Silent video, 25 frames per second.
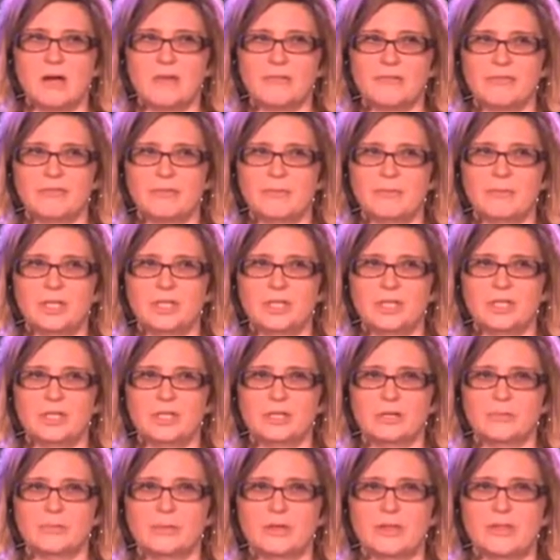
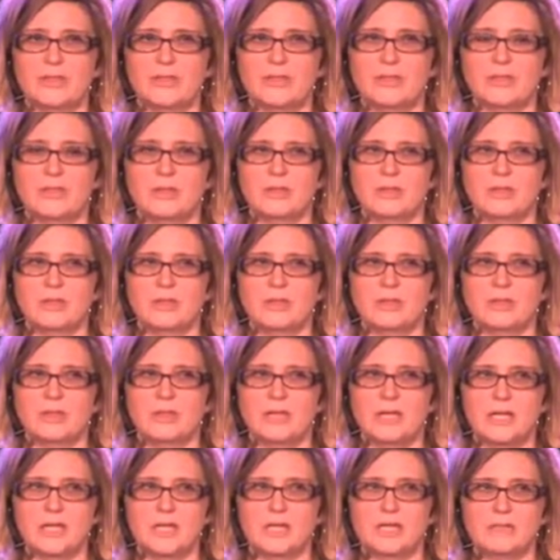familiar with
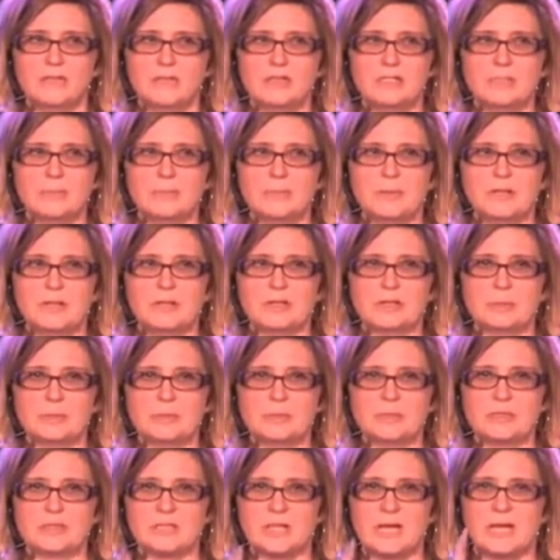any of these beers
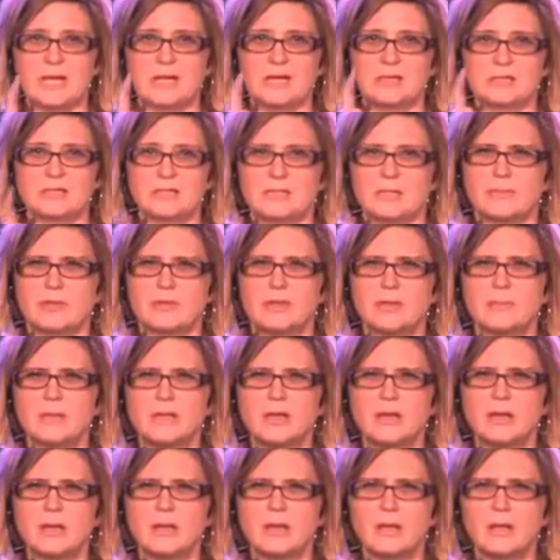besides, tell me your name
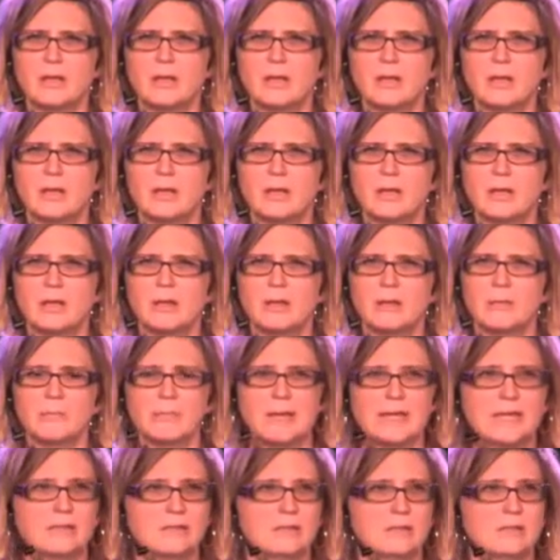again?
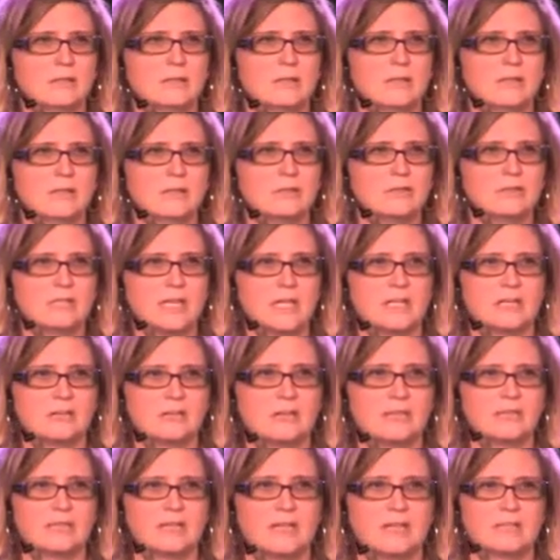Michael, who's had
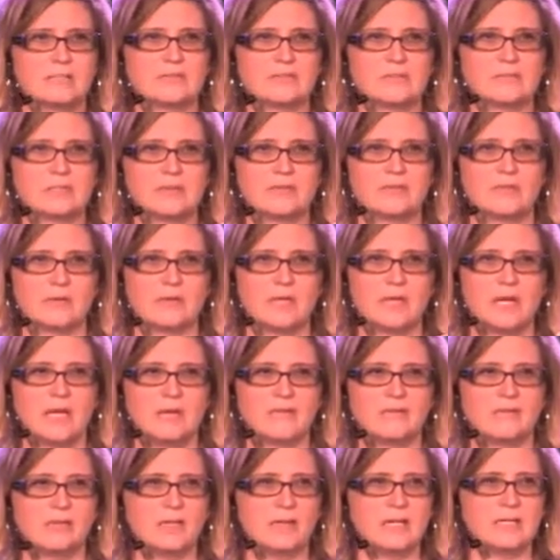3 Philosophers. Have
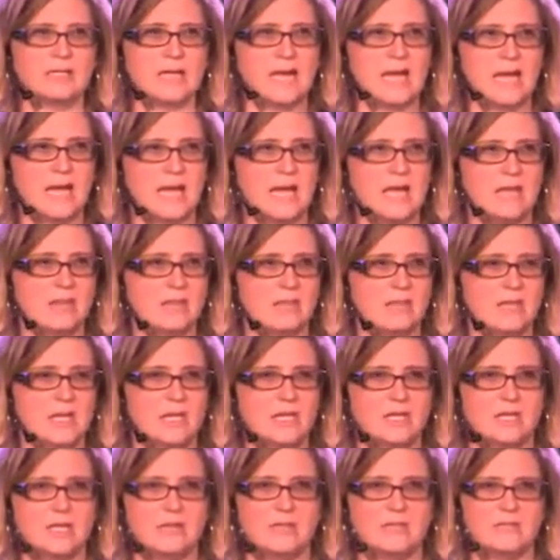you guys had
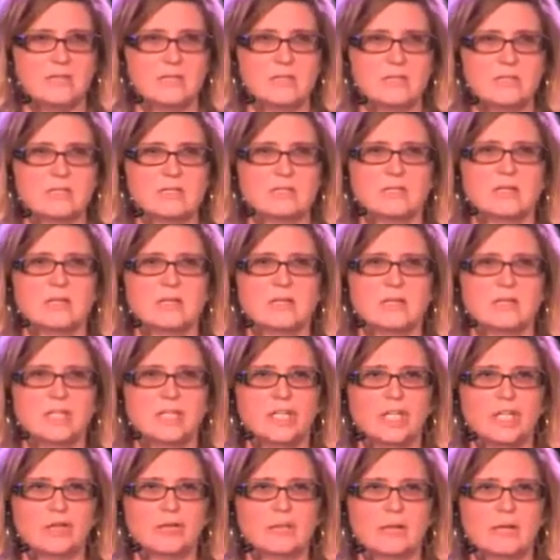any of these
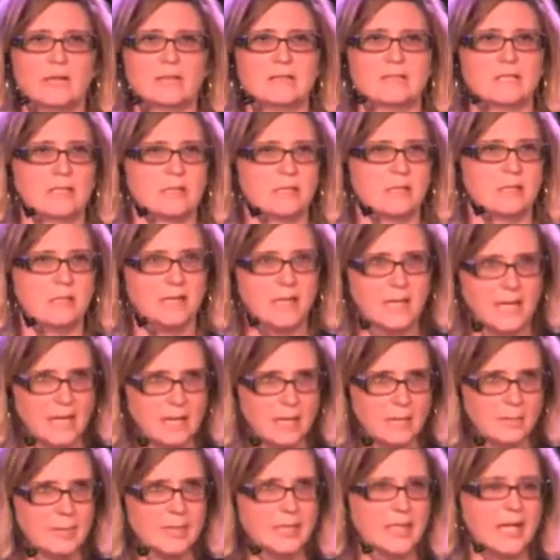year-rounds, like the
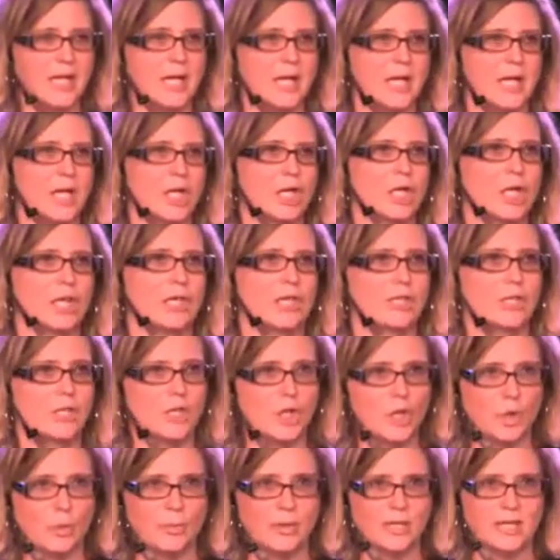Abbey Ale, the
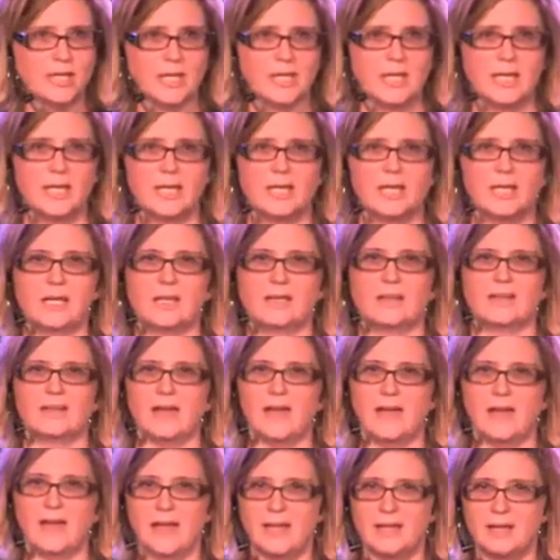Gnomegang, the
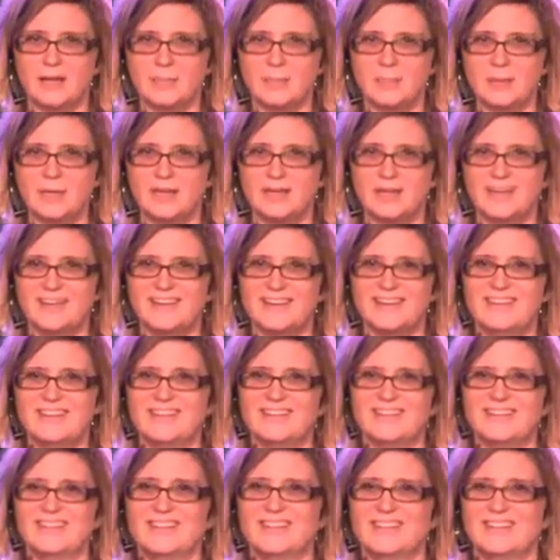
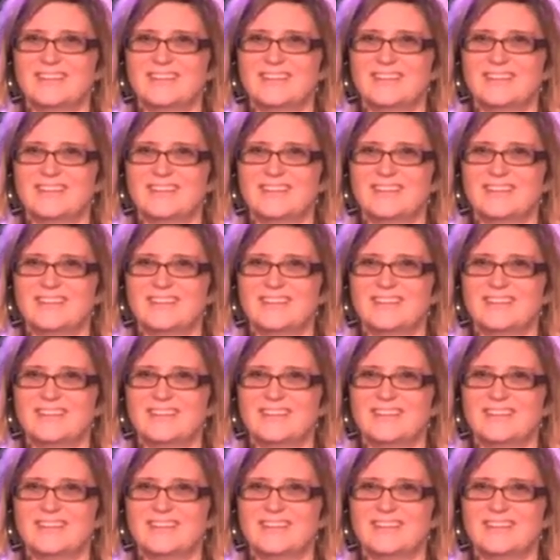Hennepin?